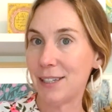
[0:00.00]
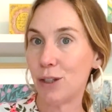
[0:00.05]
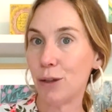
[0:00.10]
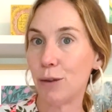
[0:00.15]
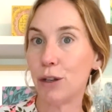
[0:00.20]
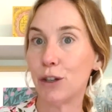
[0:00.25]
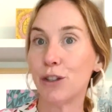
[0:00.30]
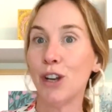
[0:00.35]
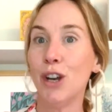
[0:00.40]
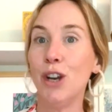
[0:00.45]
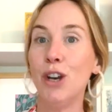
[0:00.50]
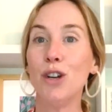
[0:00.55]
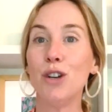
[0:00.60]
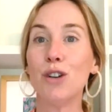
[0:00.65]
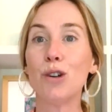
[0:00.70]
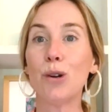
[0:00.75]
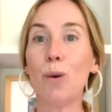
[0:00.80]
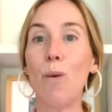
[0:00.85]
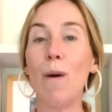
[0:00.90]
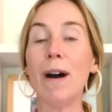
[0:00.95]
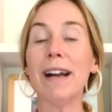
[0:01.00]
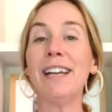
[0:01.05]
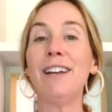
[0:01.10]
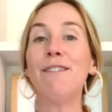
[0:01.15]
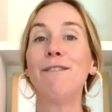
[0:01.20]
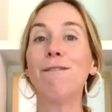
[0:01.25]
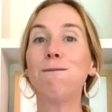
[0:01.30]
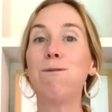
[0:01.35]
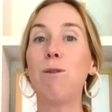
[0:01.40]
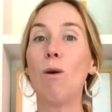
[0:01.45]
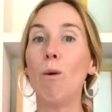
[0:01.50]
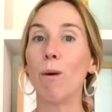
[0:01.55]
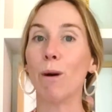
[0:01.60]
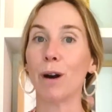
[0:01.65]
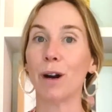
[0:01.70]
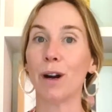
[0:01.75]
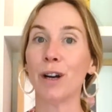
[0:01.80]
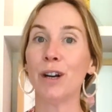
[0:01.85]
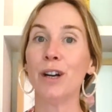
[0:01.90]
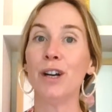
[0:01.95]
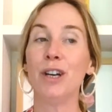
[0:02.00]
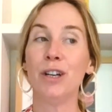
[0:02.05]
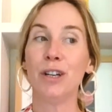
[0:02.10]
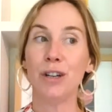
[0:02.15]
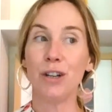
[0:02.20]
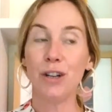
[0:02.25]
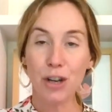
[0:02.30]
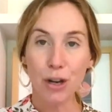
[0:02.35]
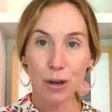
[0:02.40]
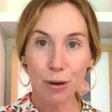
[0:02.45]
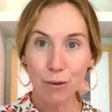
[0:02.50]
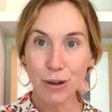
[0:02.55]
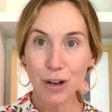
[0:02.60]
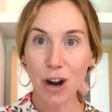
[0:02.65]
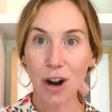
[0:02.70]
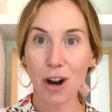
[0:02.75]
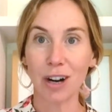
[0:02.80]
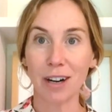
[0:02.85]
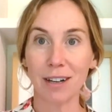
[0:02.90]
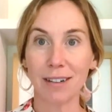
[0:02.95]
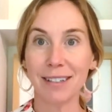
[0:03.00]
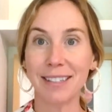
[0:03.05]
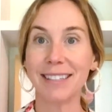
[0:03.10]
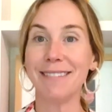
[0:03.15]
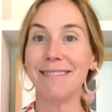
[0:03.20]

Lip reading: So there's 24 new yarns,